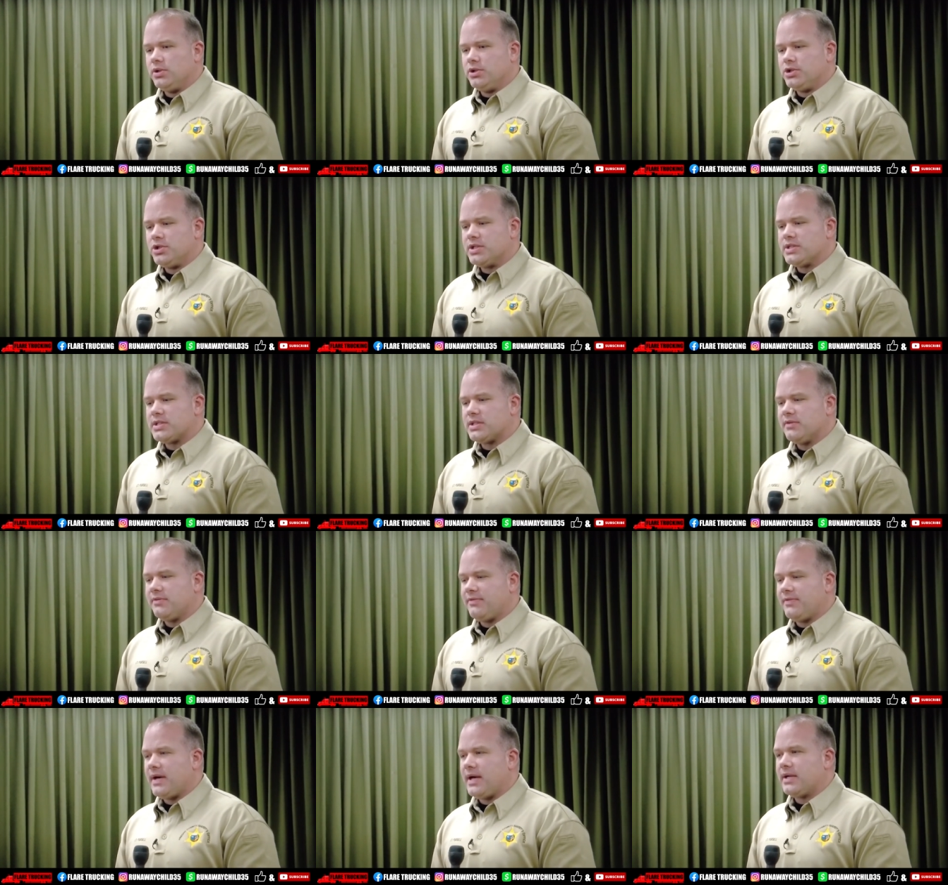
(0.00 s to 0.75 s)
just
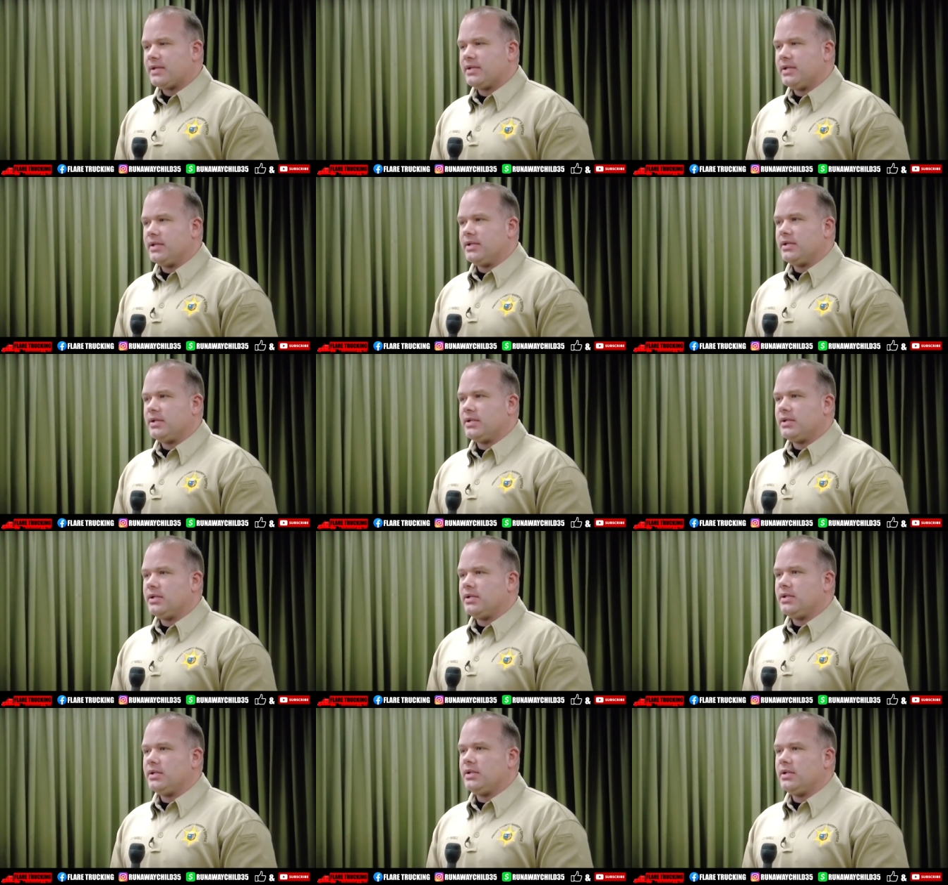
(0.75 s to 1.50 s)
the fact that
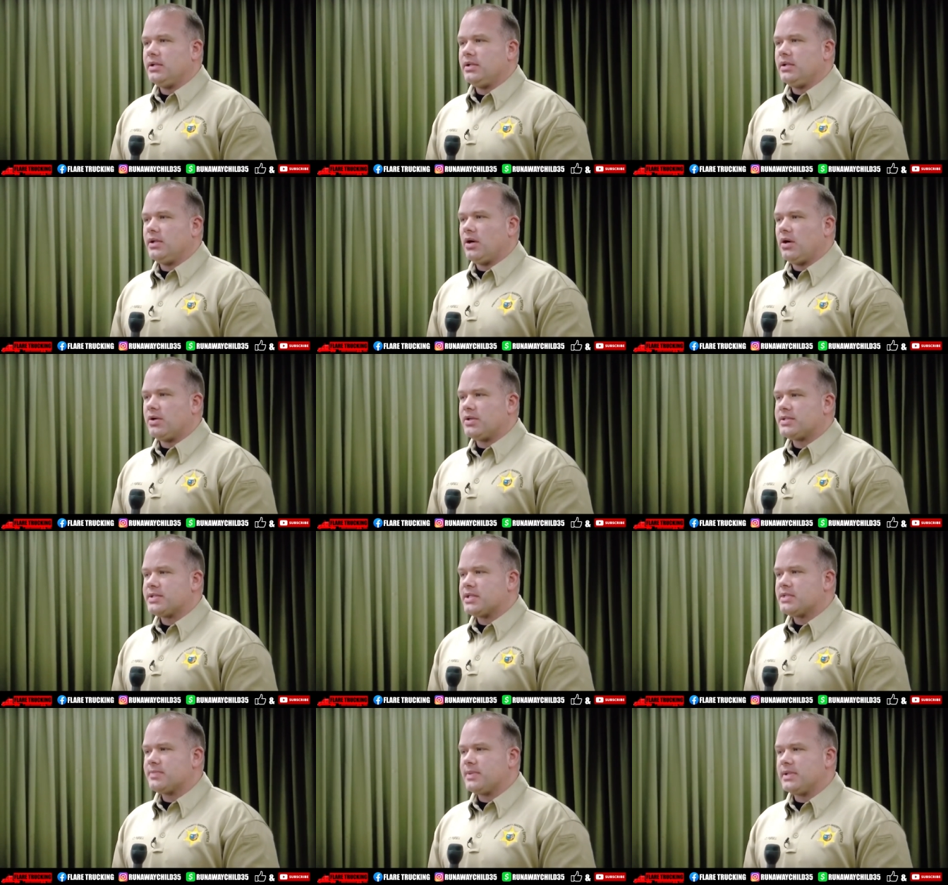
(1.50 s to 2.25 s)
our
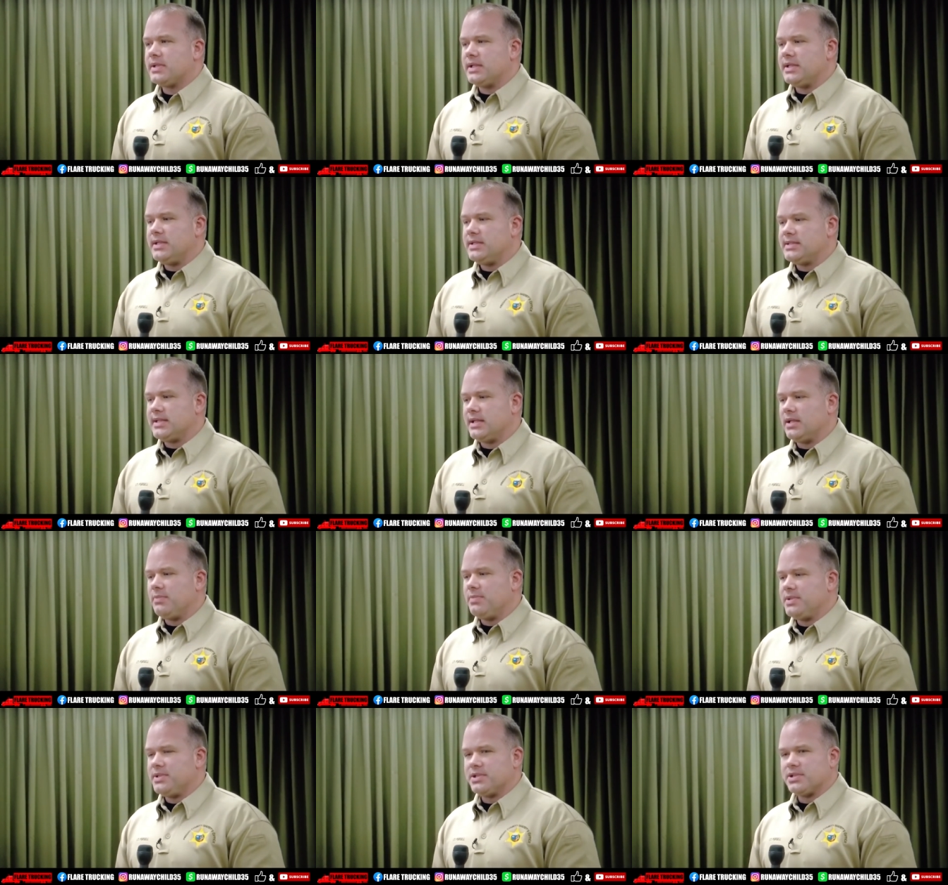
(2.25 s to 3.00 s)
suspect is
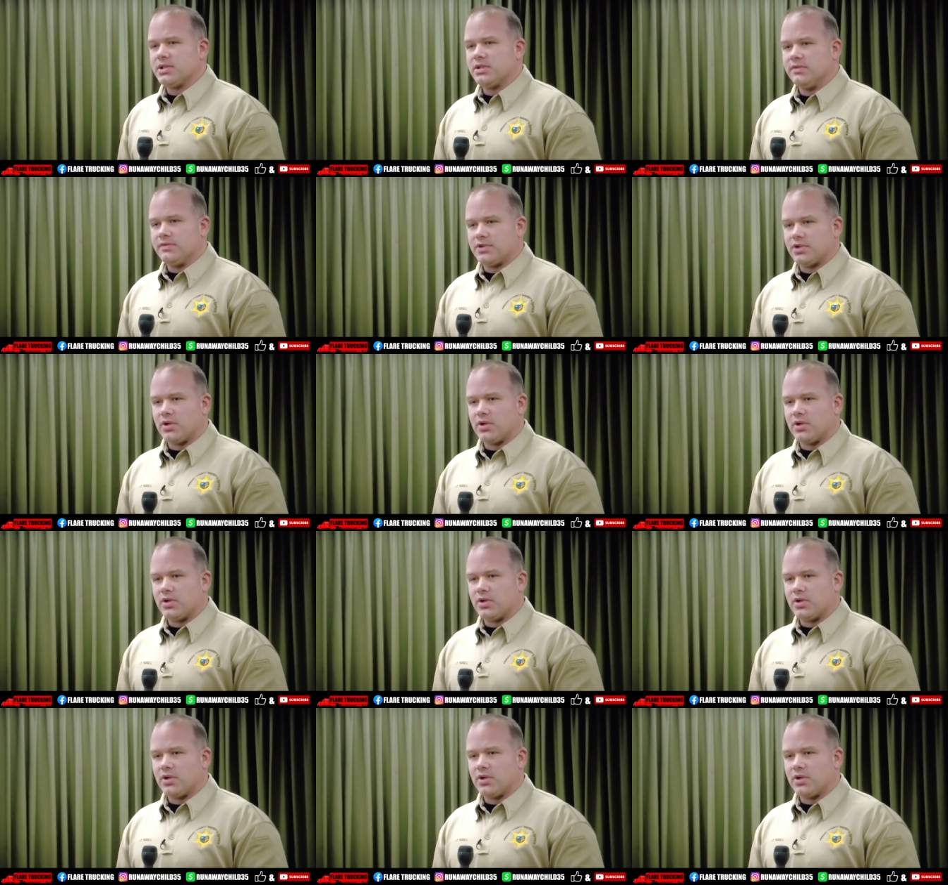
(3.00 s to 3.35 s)
in a position of